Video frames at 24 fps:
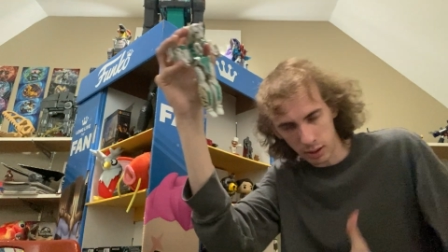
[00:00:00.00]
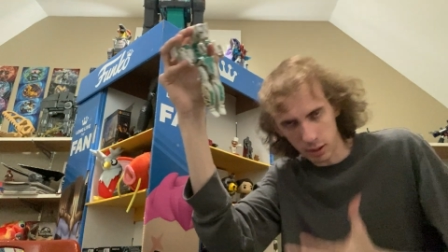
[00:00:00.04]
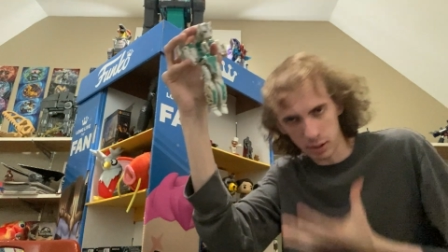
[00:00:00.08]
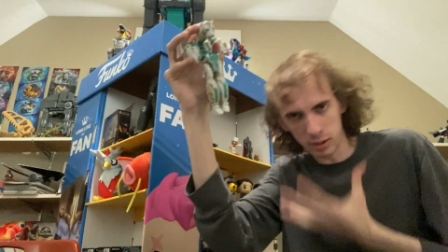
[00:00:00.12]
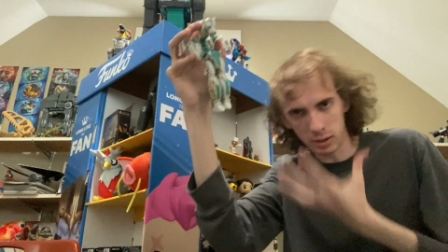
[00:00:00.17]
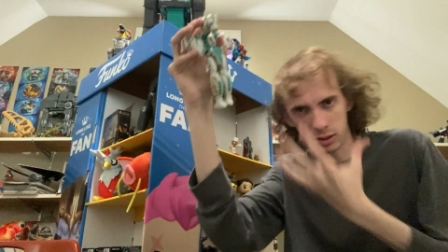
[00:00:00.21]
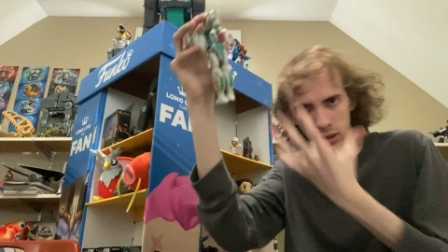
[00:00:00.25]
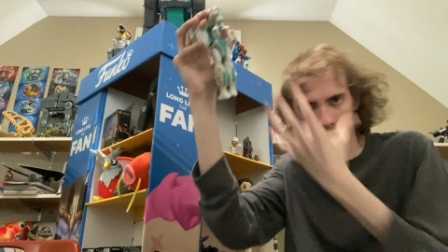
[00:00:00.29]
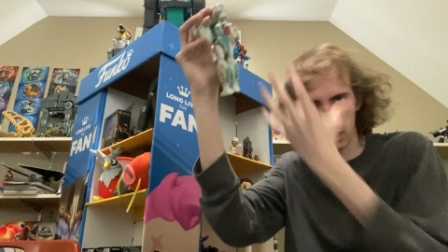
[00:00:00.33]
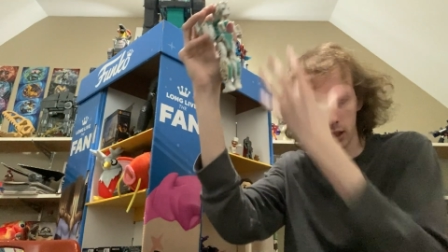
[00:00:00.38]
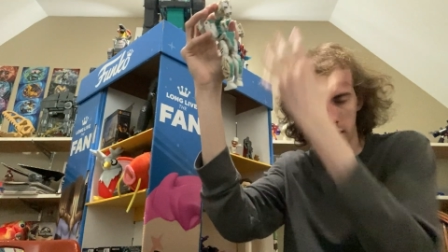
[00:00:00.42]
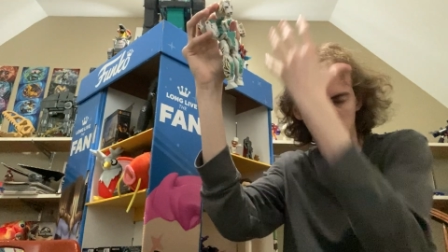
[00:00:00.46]

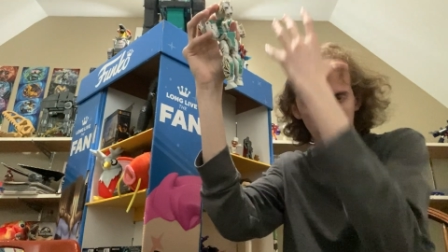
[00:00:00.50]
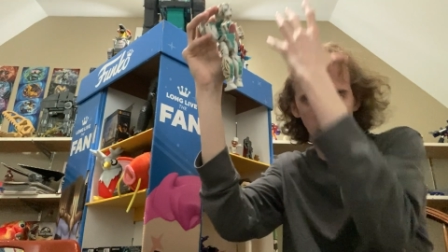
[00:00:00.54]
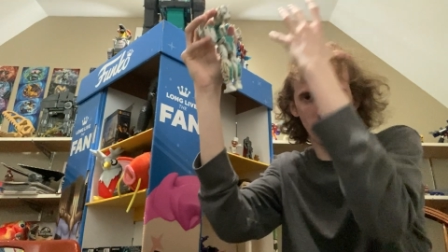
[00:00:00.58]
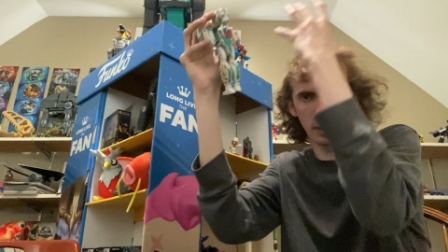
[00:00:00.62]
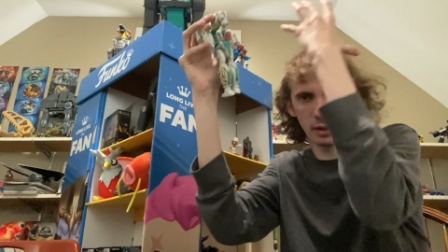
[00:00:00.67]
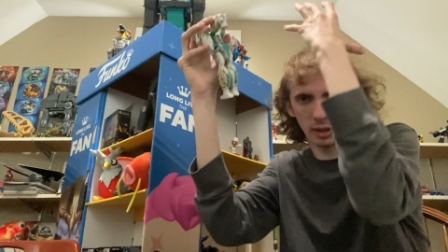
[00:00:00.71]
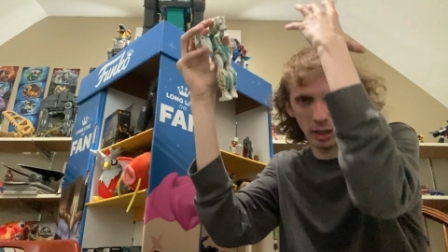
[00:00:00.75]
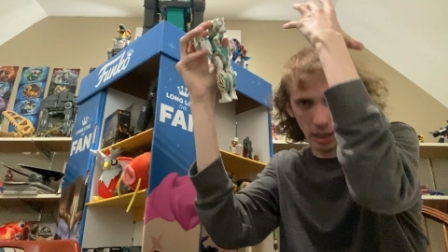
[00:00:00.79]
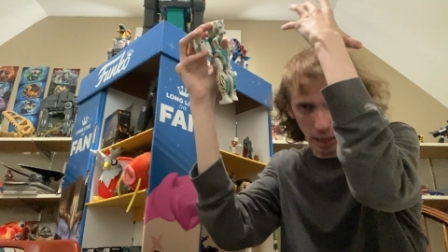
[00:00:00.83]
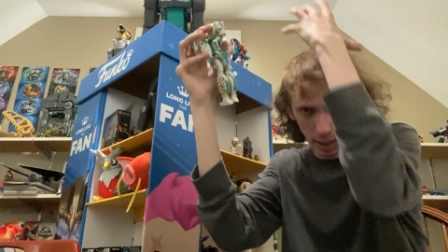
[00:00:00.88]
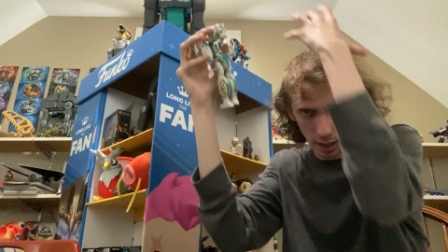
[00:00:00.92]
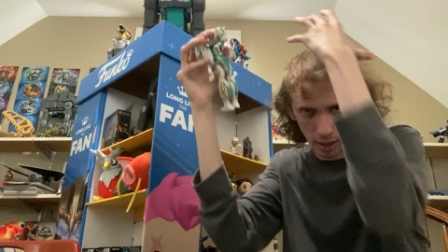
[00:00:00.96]
inside
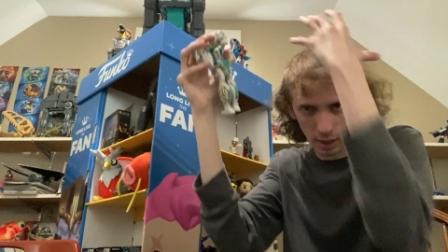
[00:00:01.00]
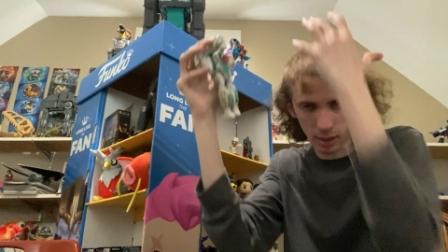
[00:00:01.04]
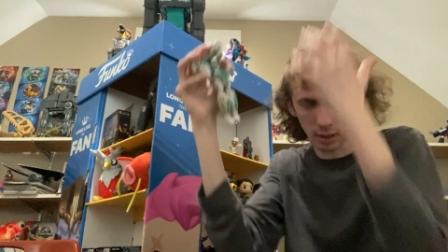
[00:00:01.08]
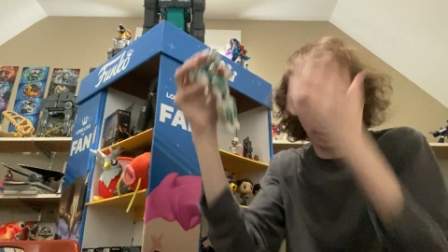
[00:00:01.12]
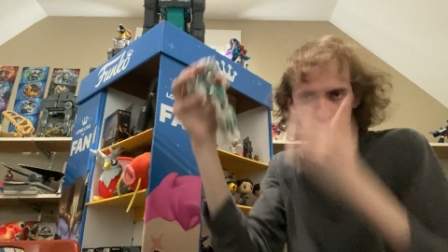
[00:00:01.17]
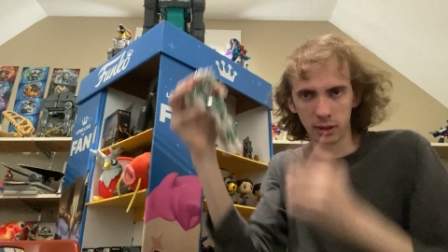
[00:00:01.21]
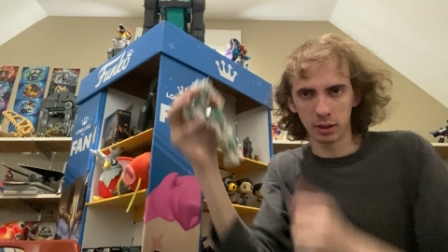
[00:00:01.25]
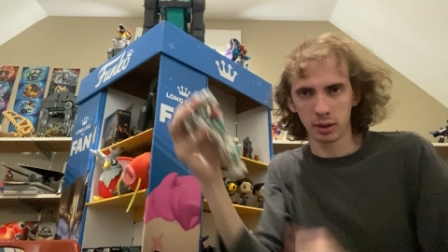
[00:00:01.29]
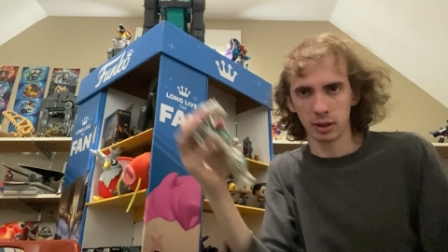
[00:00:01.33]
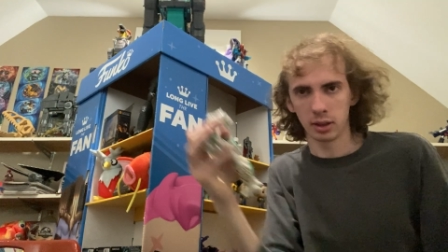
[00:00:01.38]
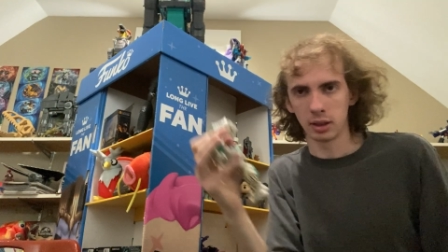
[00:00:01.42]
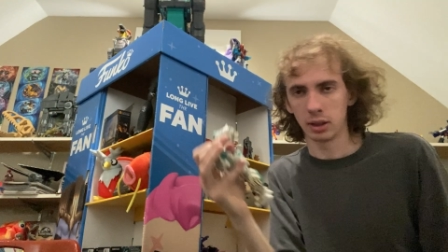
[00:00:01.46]
another head.
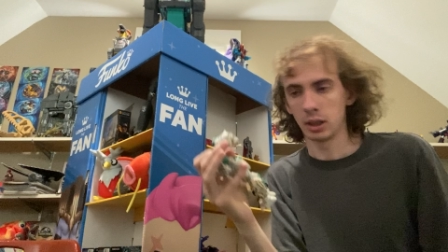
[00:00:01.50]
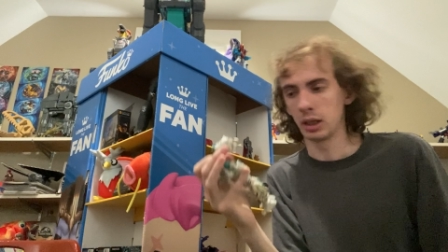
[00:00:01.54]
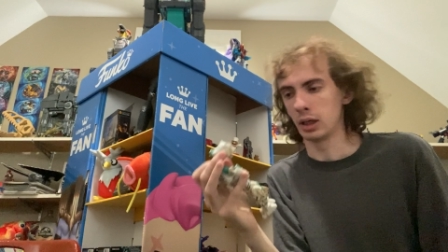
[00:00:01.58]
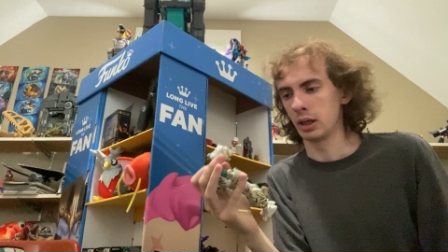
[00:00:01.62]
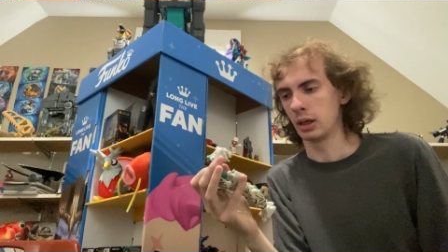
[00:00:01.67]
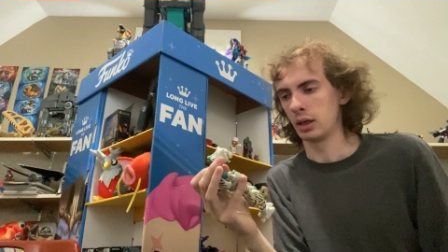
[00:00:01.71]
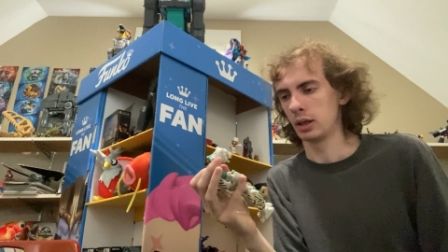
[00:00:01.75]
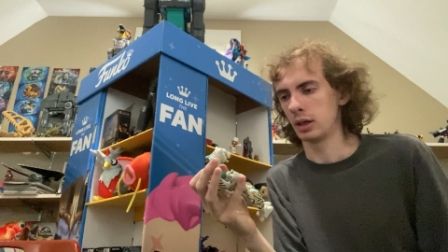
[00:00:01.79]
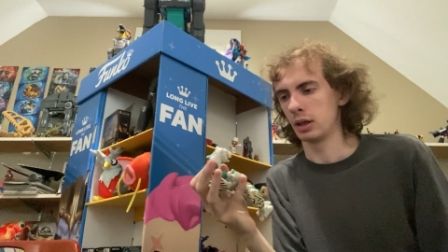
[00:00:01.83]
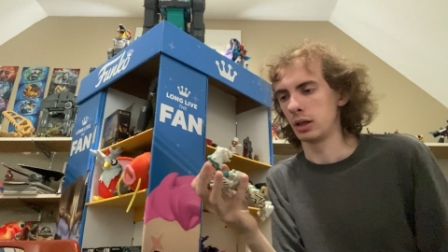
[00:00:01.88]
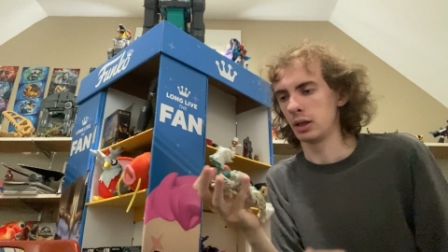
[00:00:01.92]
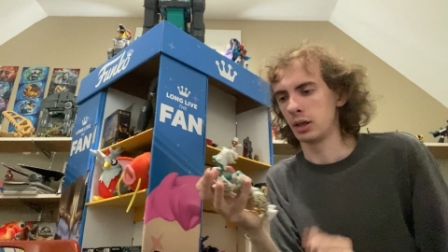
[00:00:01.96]

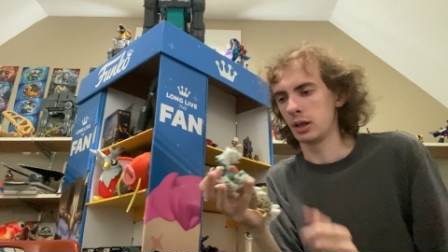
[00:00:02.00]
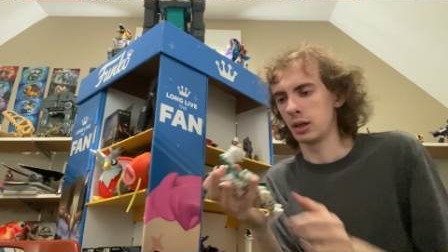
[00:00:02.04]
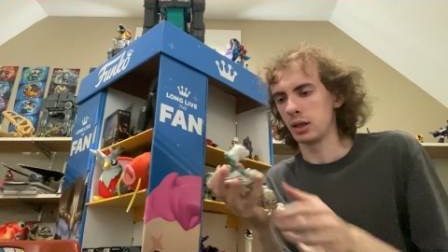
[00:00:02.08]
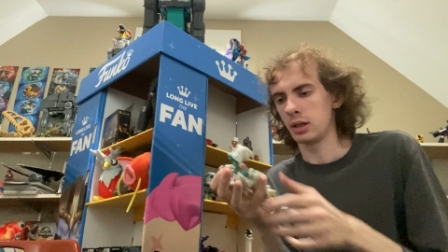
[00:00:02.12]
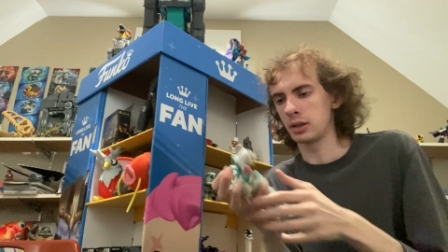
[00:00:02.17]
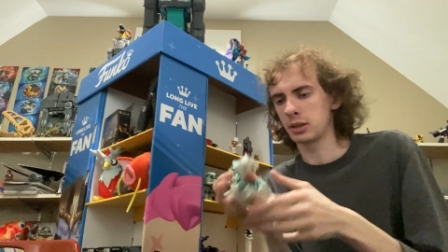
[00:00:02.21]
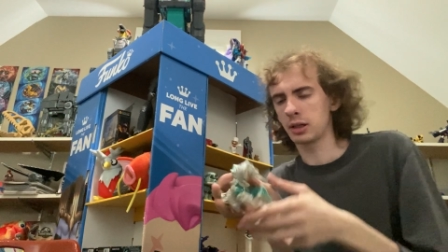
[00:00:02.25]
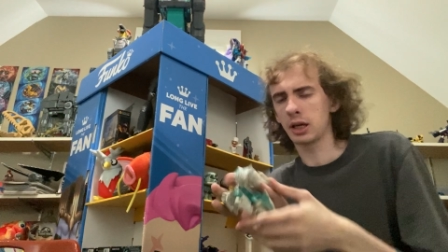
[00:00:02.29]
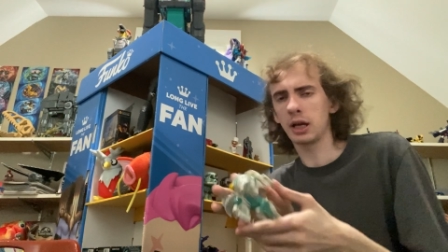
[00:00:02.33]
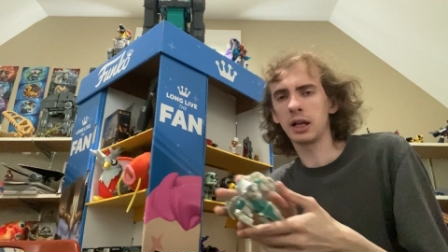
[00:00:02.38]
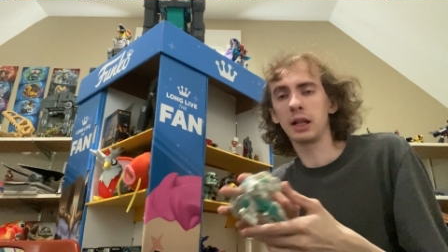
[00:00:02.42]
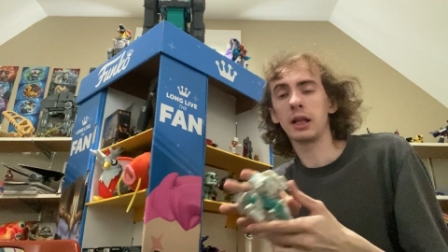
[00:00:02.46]

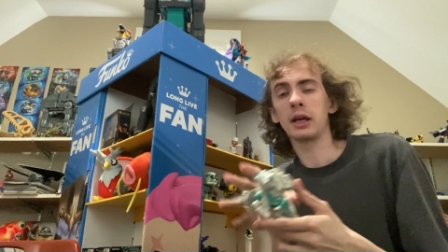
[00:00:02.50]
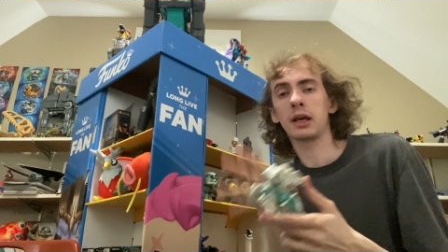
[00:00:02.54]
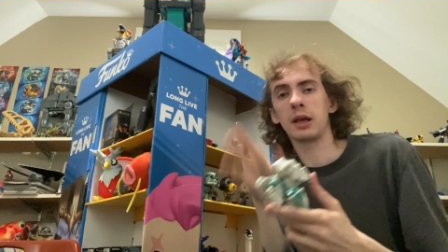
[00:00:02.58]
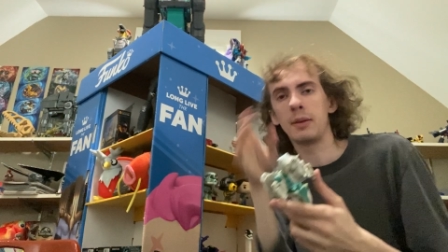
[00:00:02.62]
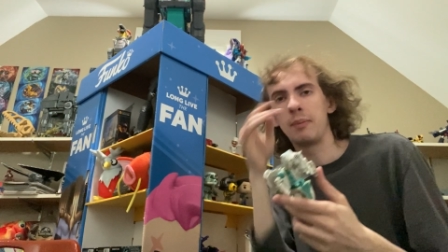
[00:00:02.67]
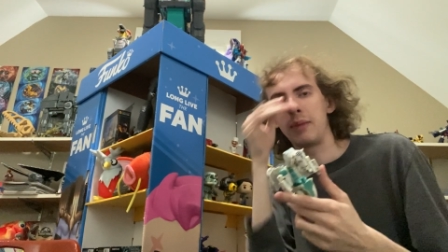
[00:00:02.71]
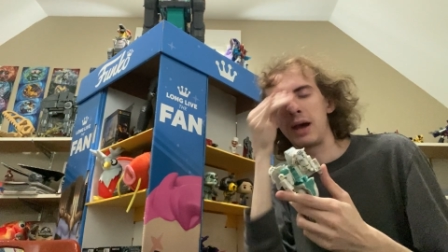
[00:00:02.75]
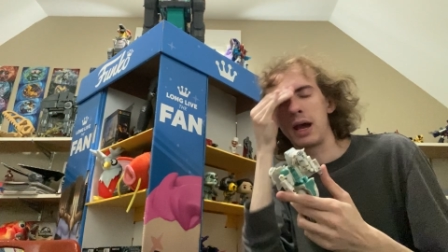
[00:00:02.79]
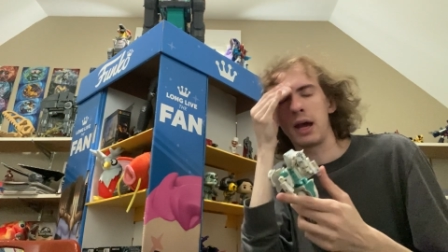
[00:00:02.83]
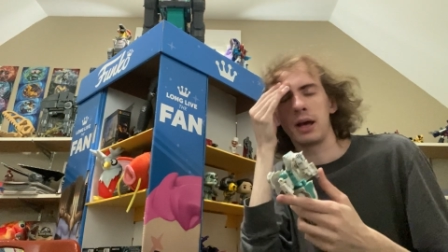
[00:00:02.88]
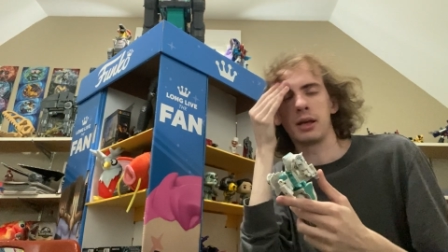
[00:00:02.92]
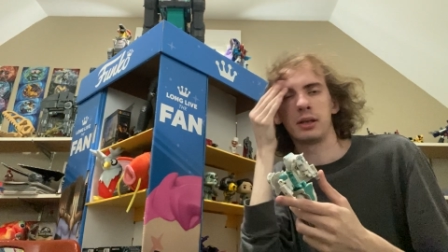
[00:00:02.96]
It's kind of like a
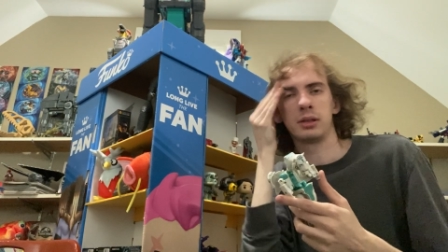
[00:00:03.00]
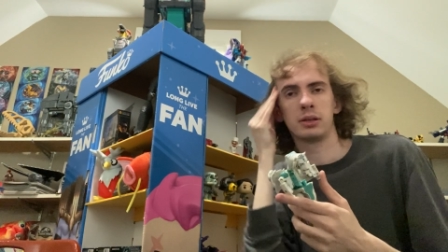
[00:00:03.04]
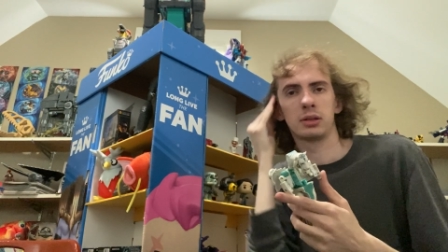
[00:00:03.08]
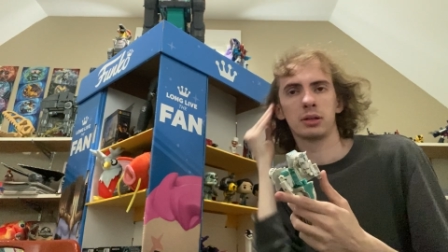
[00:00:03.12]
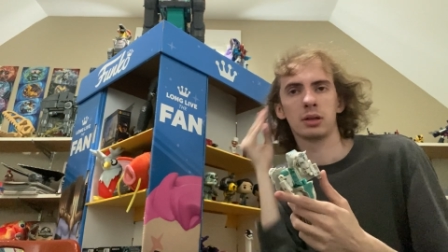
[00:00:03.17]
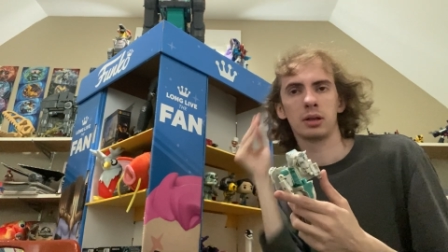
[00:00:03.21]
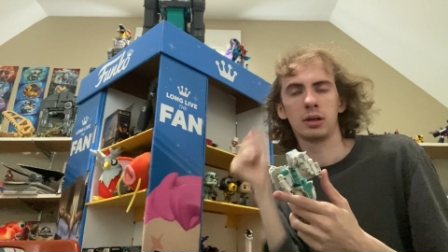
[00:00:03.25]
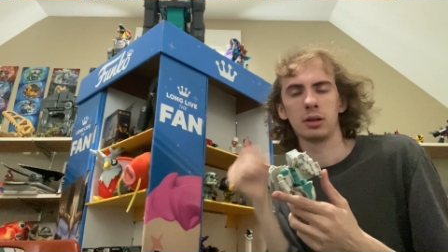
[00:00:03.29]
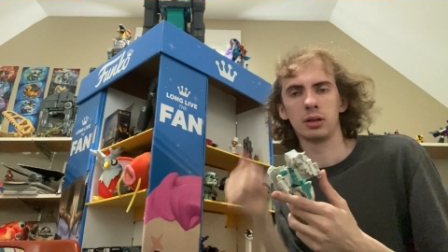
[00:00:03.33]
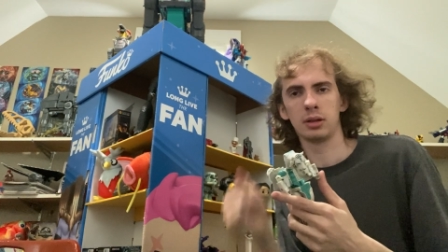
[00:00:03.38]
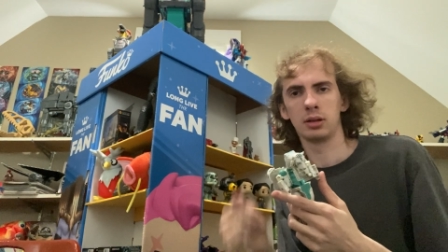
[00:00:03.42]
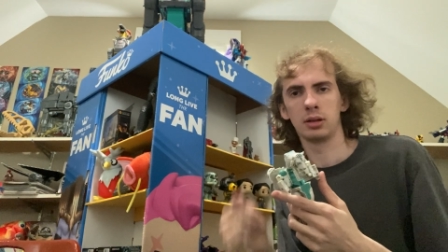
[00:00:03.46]
mask.